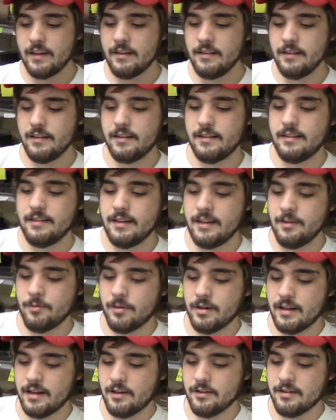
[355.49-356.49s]
Let's see,
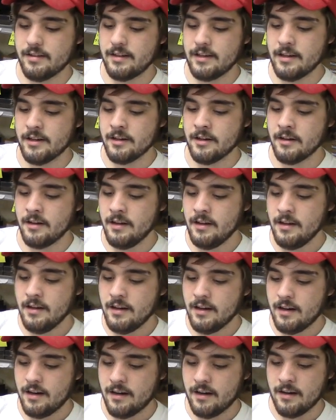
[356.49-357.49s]
what else here?
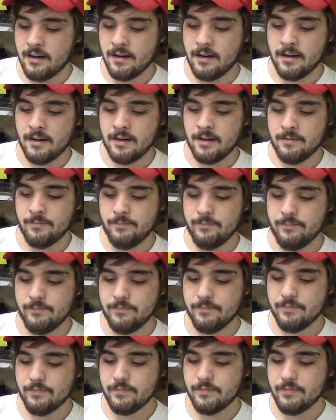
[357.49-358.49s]

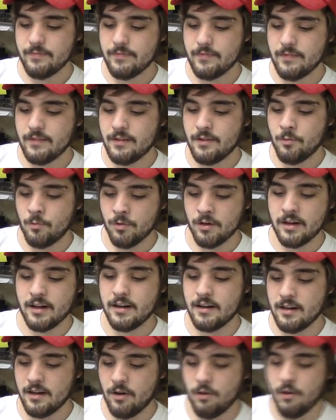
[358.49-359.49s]
We're going
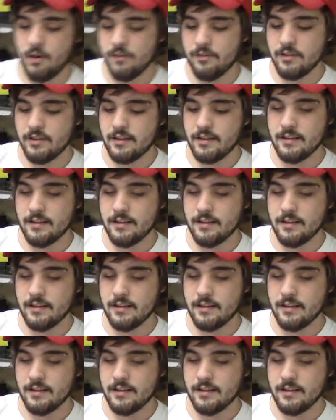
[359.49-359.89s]
to go over the